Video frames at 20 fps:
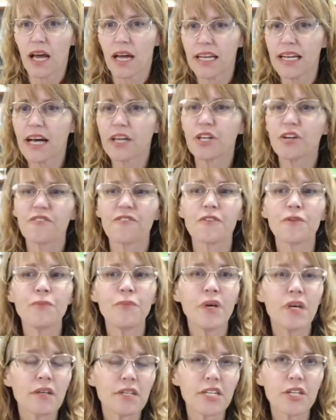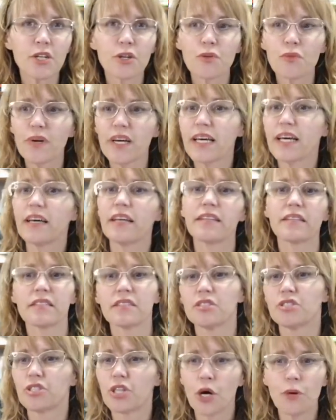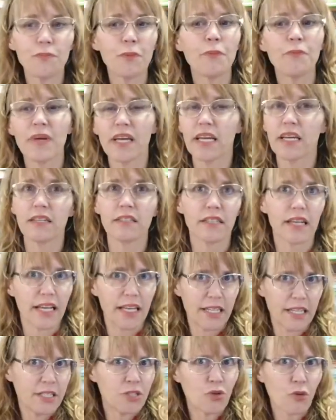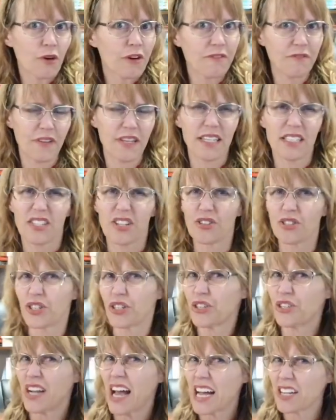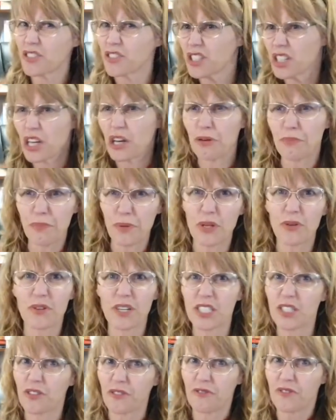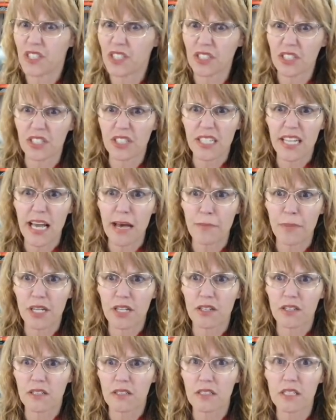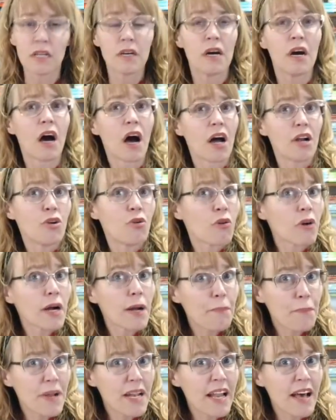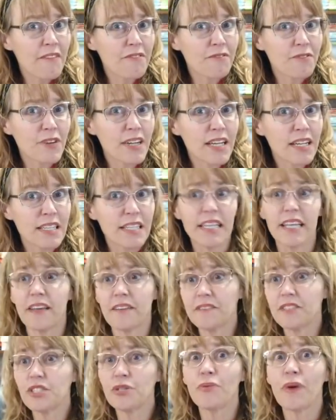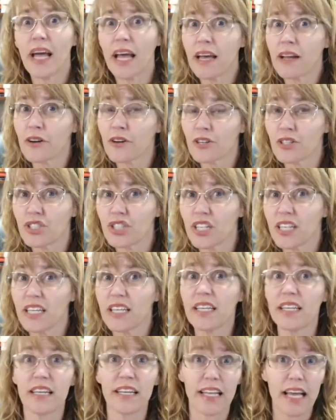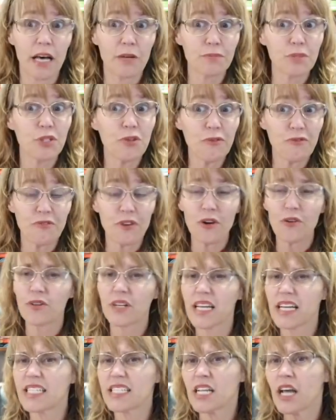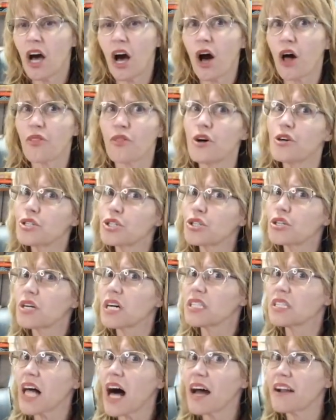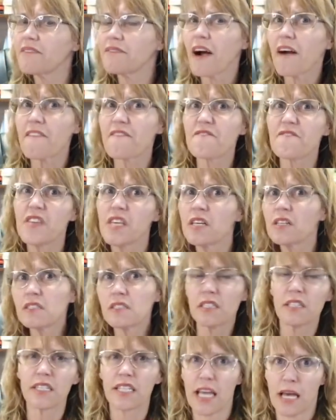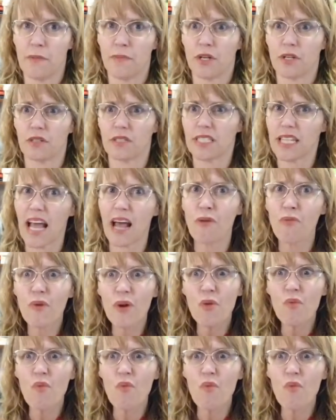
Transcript: Now, you're familiar with dopamine and endorphins. Those are your natural opioids, your feel-good chemicals. Norepinephrine gives you energy, helps you focus. Those are a lot of our feel-good chemicals, and we